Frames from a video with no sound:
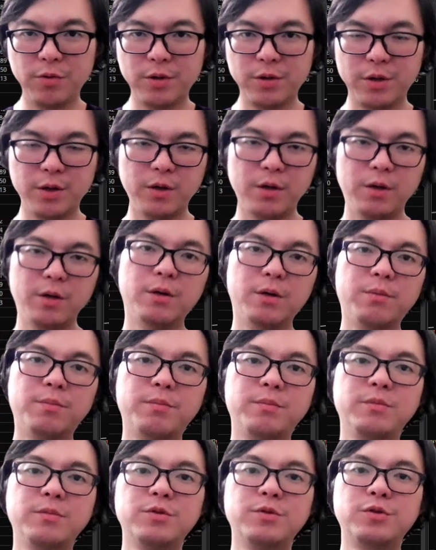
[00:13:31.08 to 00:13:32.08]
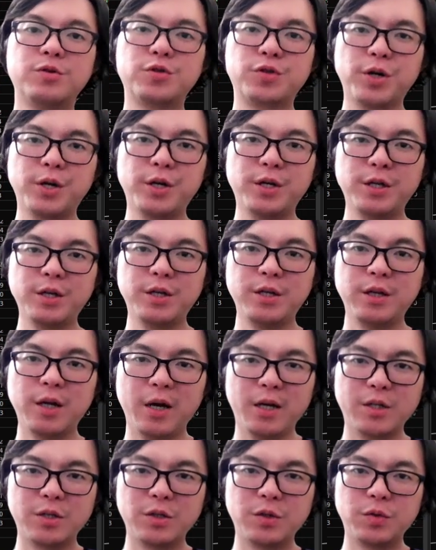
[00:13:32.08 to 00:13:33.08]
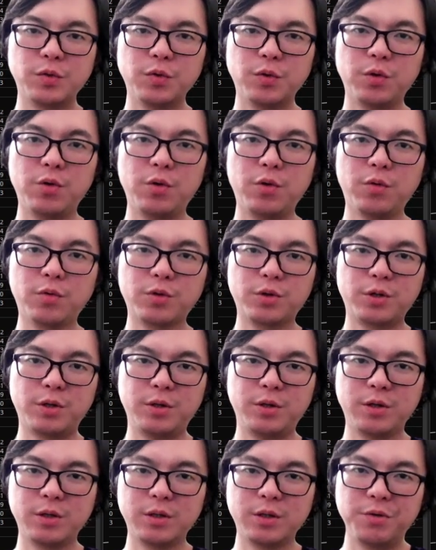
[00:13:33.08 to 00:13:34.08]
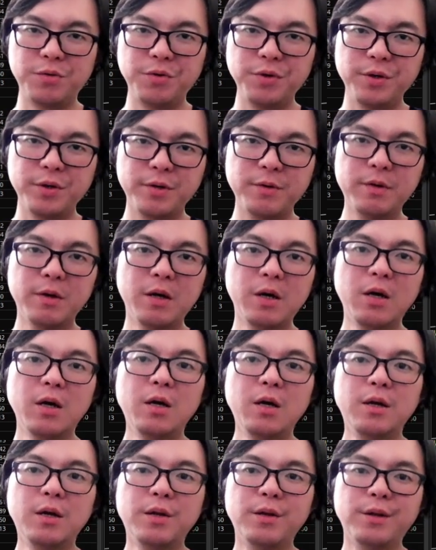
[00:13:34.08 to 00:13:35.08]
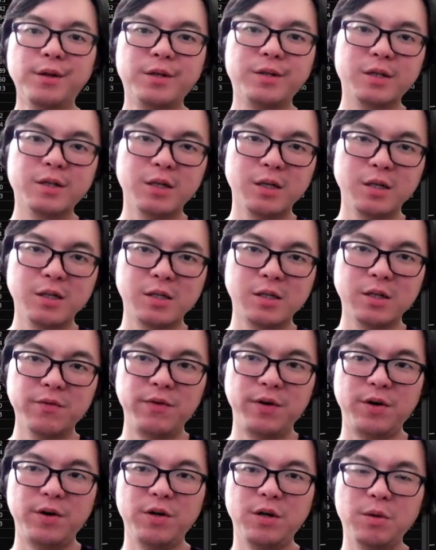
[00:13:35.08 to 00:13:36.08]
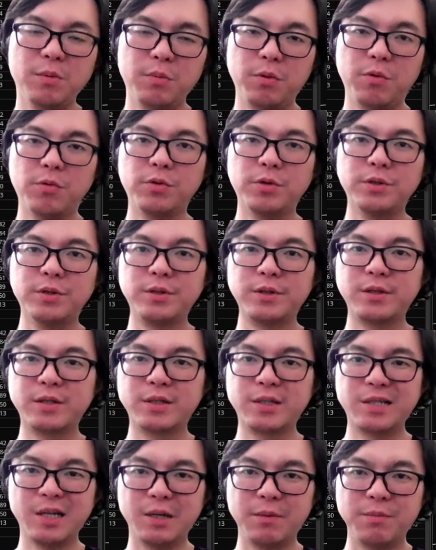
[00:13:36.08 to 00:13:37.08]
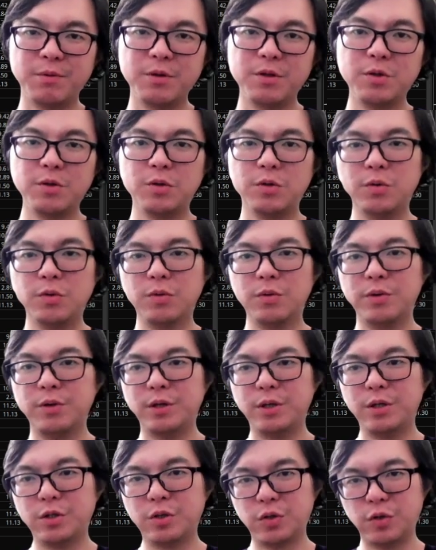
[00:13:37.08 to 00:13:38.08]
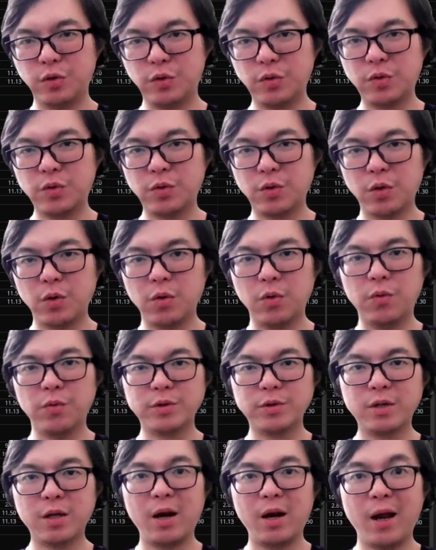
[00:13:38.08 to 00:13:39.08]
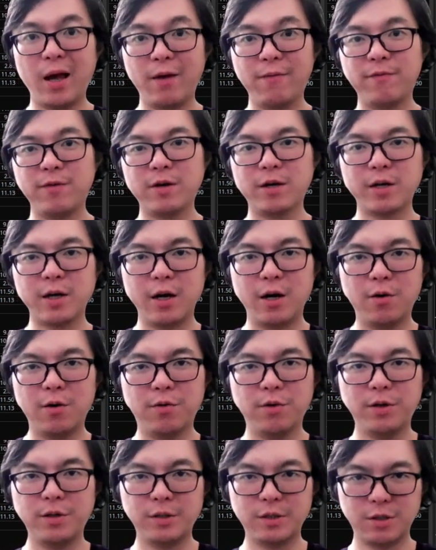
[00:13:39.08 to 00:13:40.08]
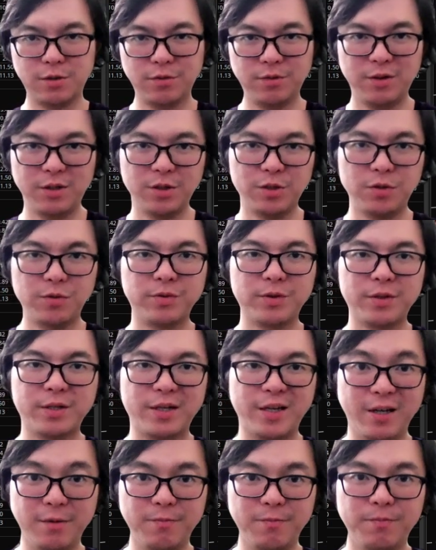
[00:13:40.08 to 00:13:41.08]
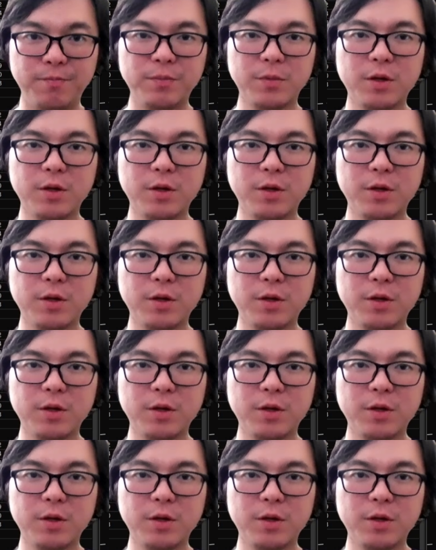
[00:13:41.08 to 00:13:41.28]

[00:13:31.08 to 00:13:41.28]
the trading as your long-term career, this is a very important step. You will need to go with a live account as soon as you can.